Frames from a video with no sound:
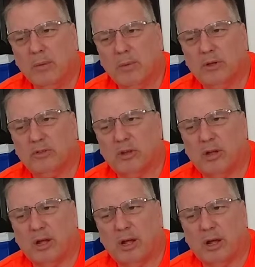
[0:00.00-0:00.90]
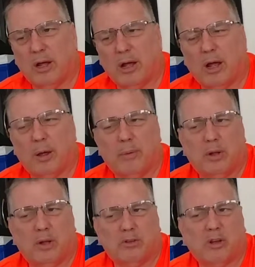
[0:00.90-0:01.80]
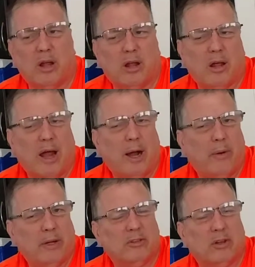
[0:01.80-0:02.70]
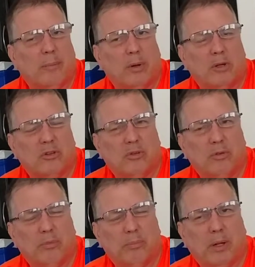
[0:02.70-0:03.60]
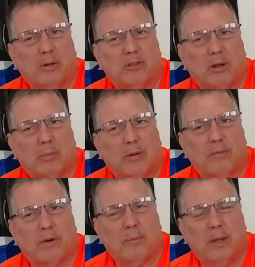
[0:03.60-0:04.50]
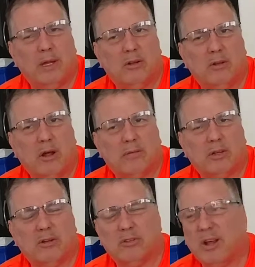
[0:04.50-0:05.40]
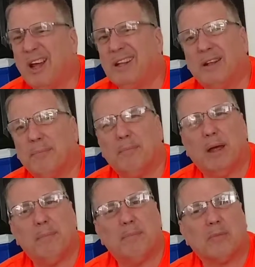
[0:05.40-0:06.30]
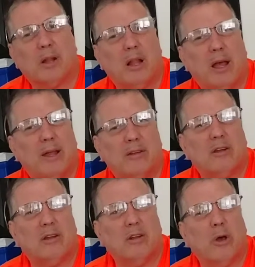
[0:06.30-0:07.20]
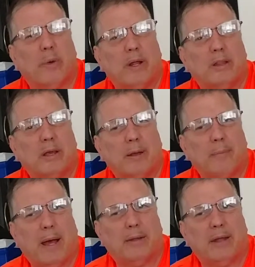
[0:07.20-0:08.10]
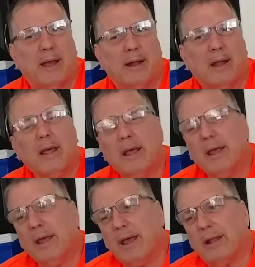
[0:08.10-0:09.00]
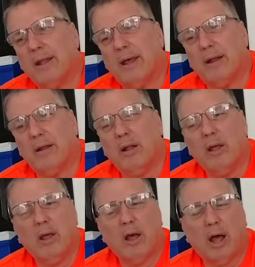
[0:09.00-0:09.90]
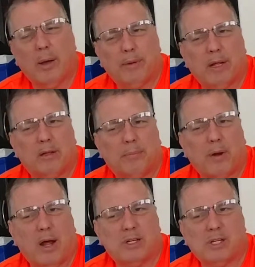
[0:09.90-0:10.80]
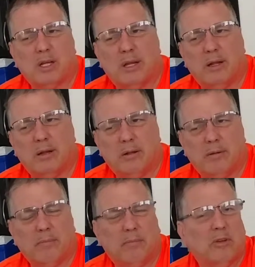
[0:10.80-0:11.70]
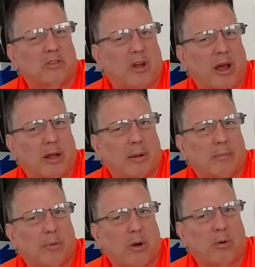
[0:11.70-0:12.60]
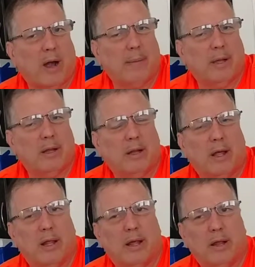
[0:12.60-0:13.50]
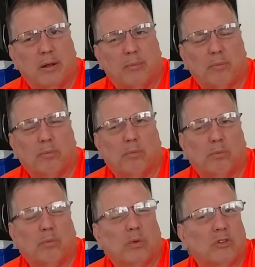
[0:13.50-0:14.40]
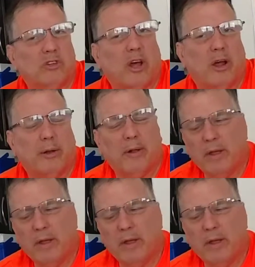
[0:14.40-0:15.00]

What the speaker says: was I was hiring someone to build something for me off to the side, but my client didn't know anything about that. And then I would get the project in, design it, program it, and then it was done.